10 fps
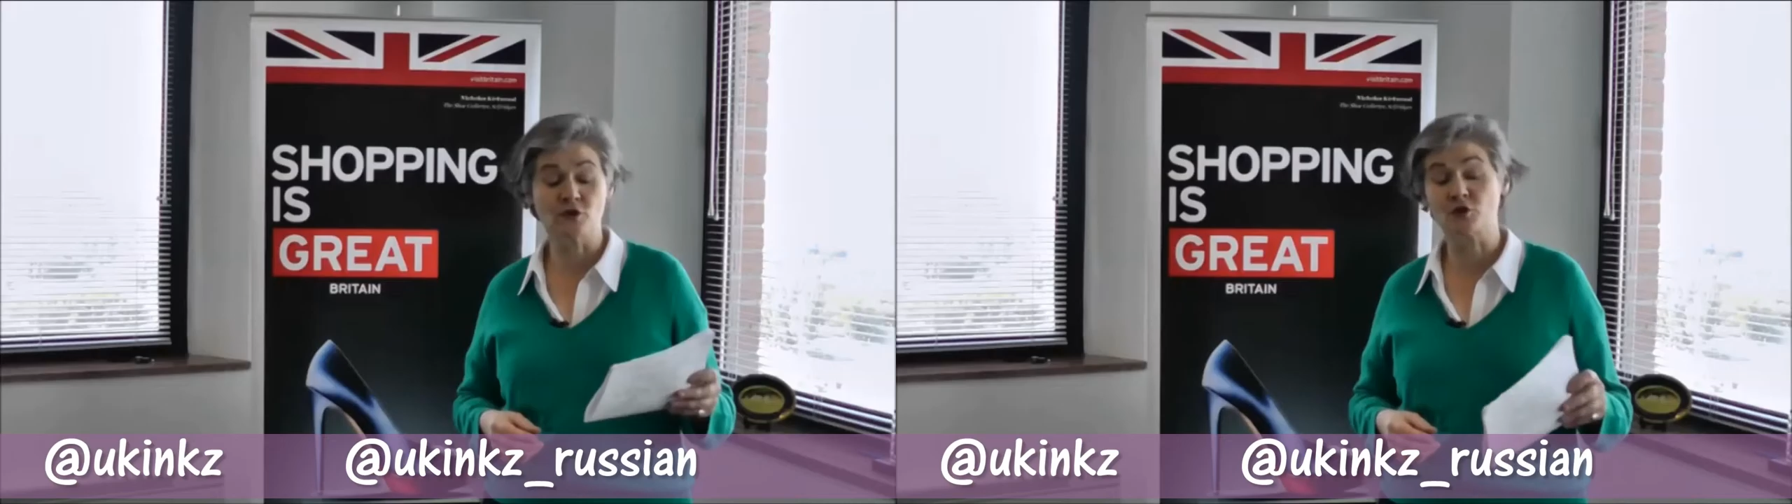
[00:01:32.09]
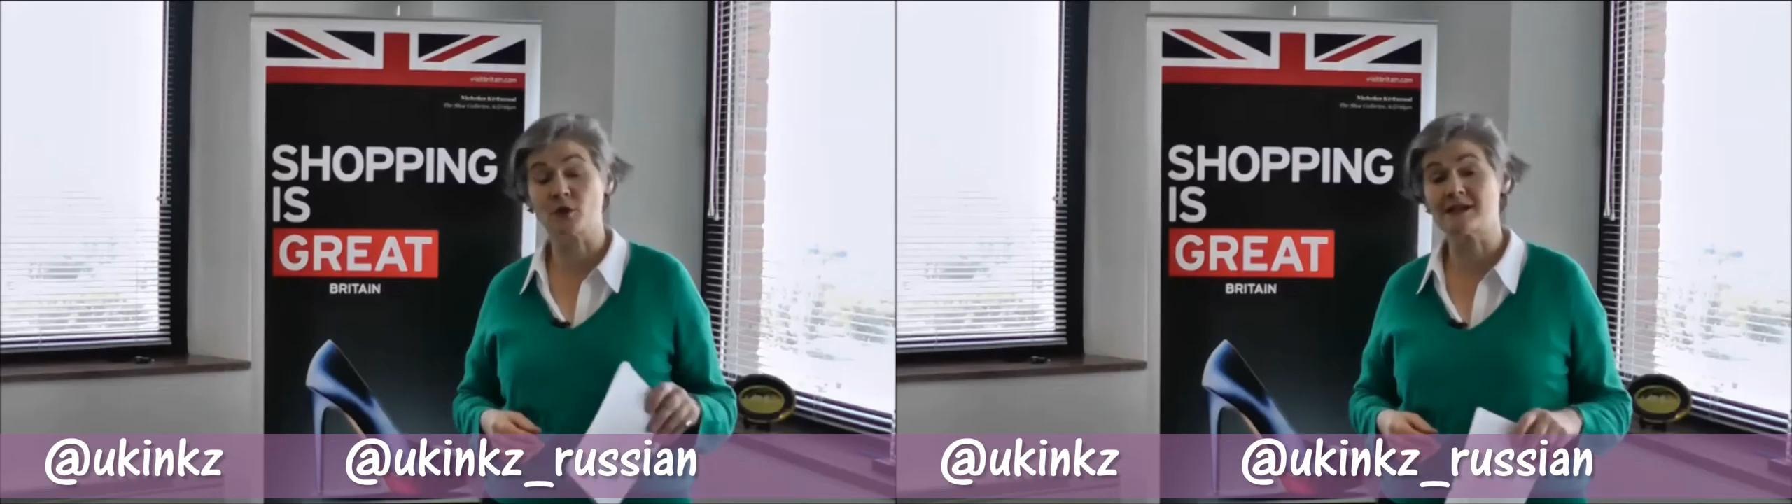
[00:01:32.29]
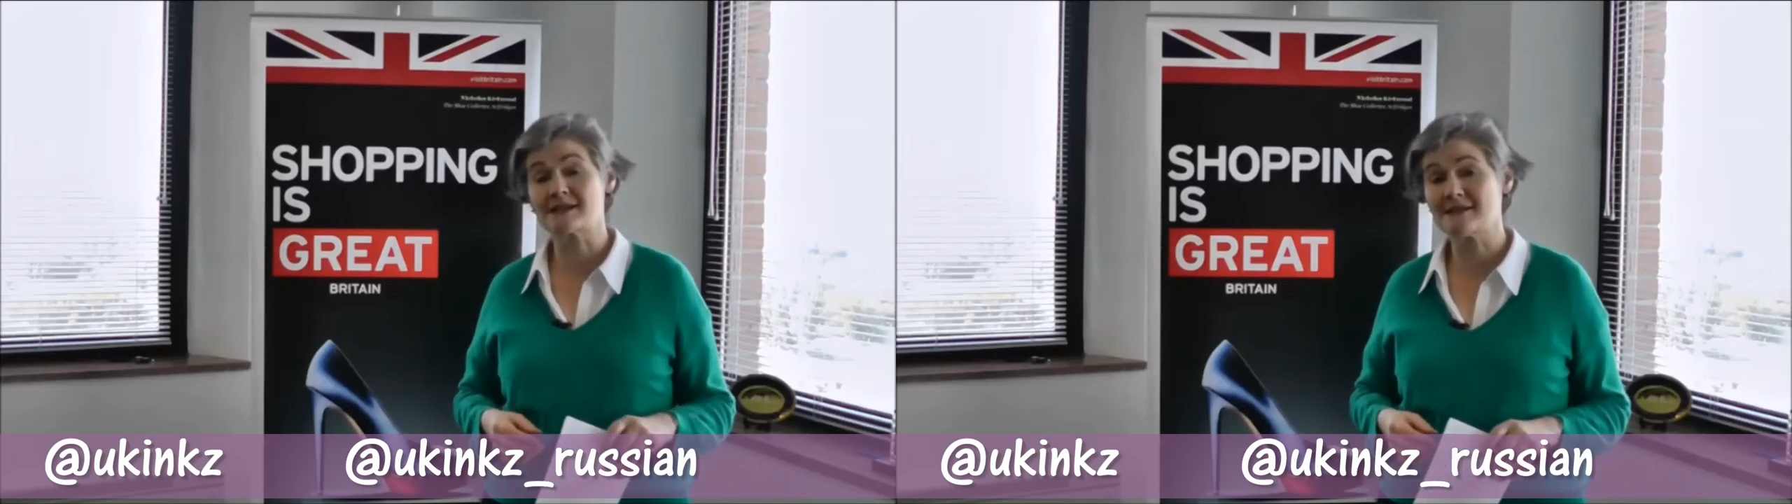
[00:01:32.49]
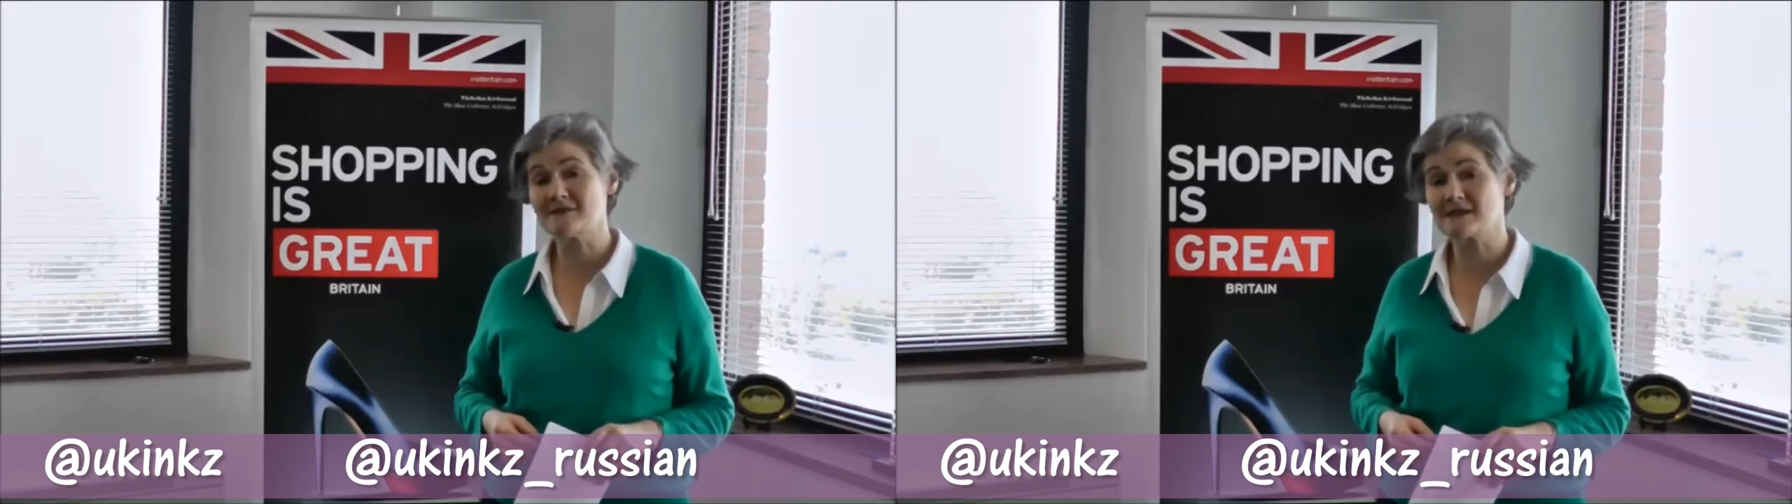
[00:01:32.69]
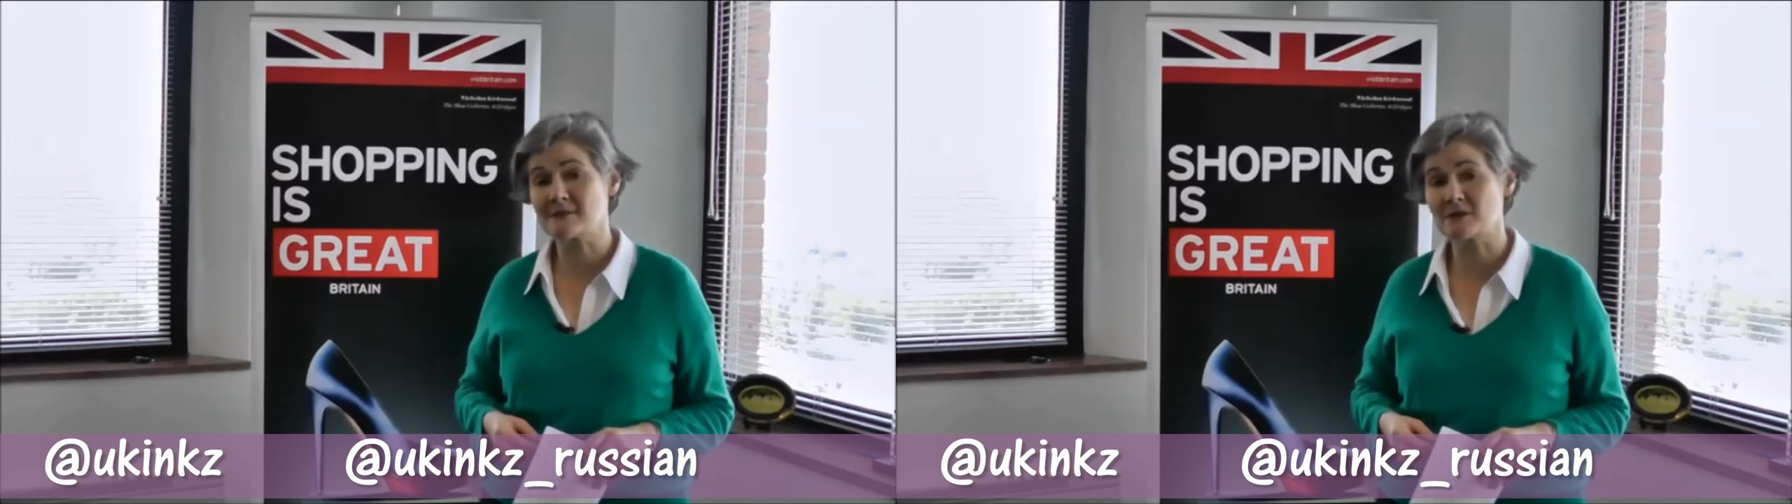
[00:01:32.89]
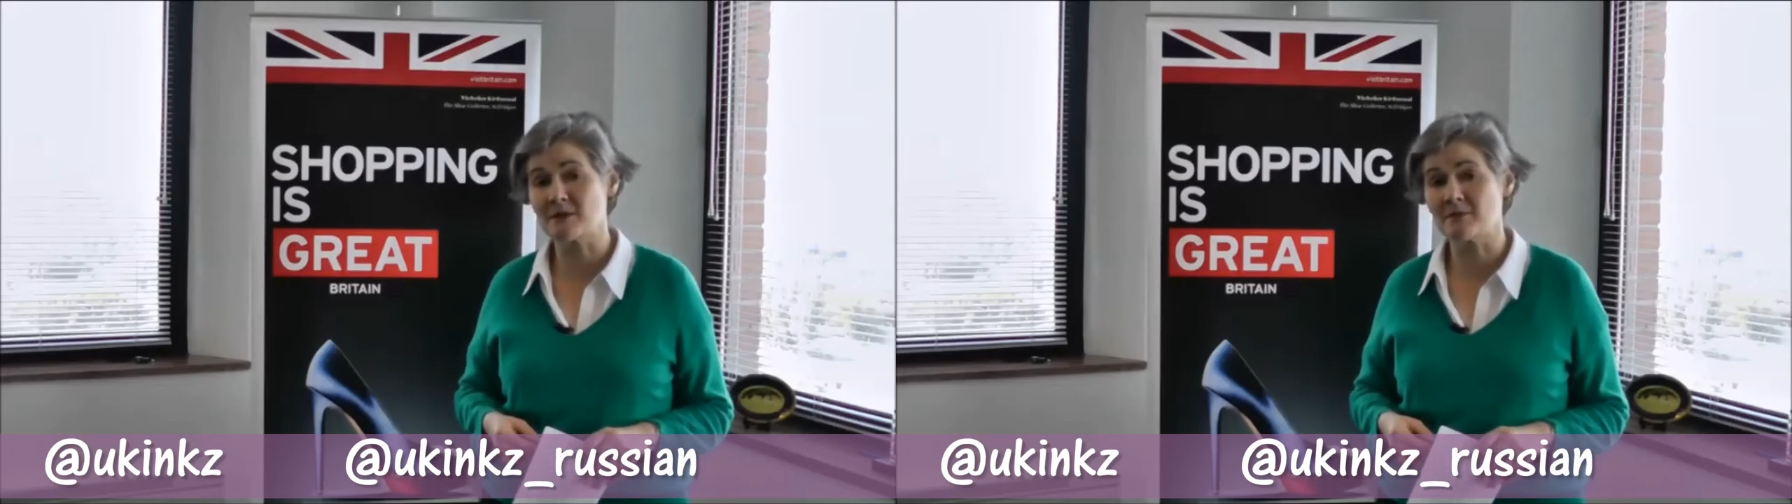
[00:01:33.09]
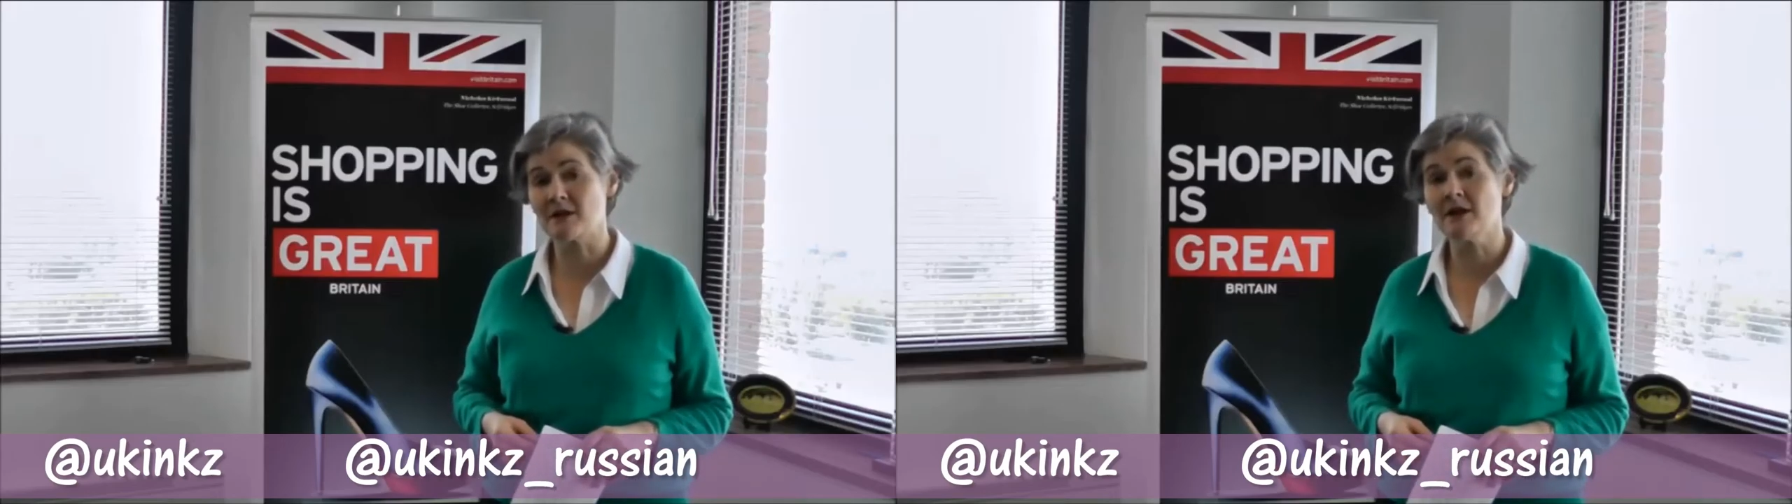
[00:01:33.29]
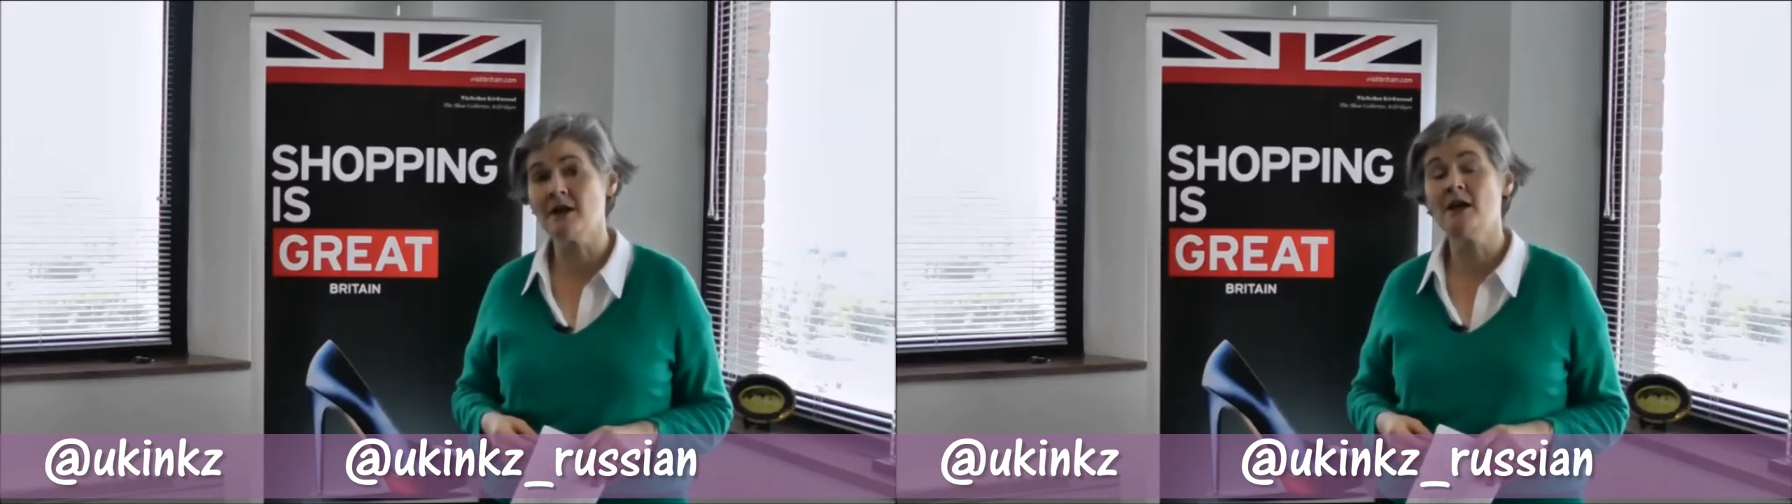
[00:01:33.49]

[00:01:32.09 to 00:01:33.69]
to 27 September,